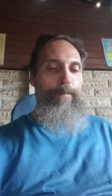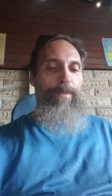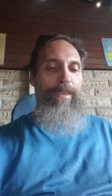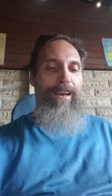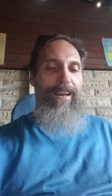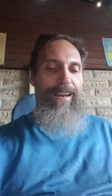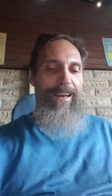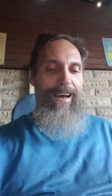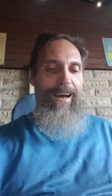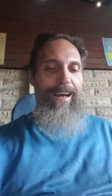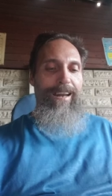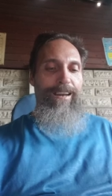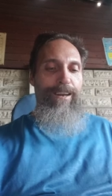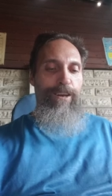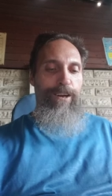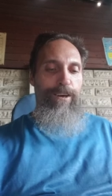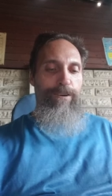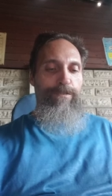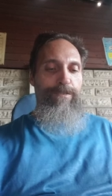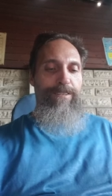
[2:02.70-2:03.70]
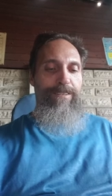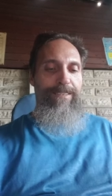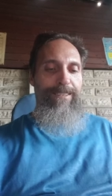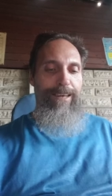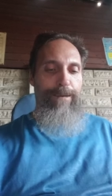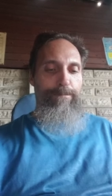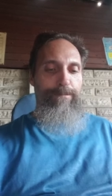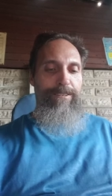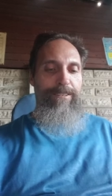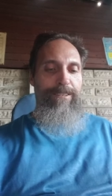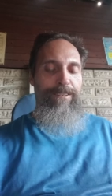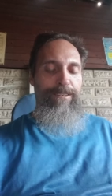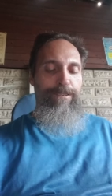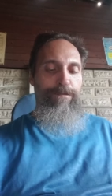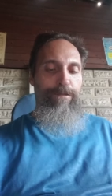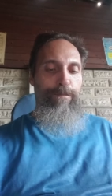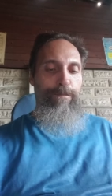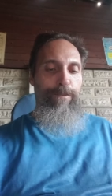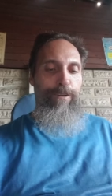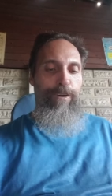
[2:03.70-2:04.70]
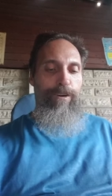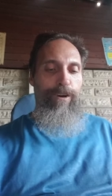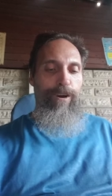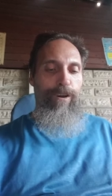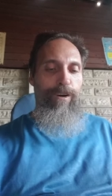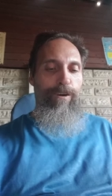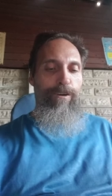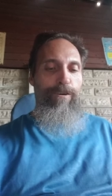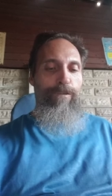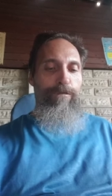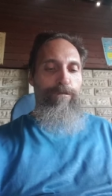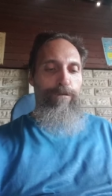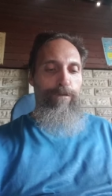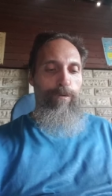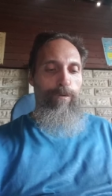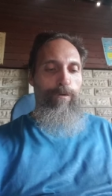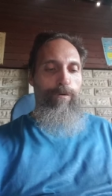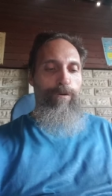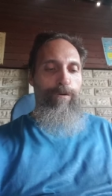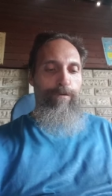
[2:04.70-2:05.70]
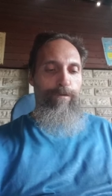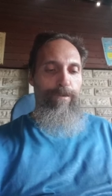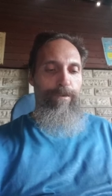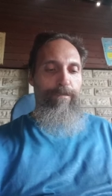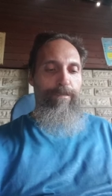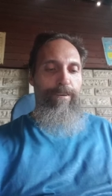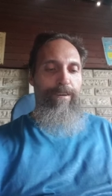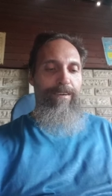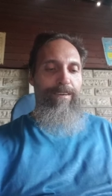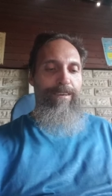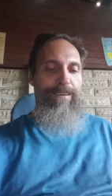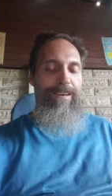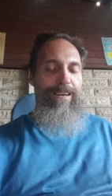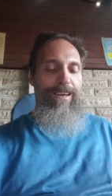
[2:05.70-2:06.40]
an unknown substance from the Clark Fork River,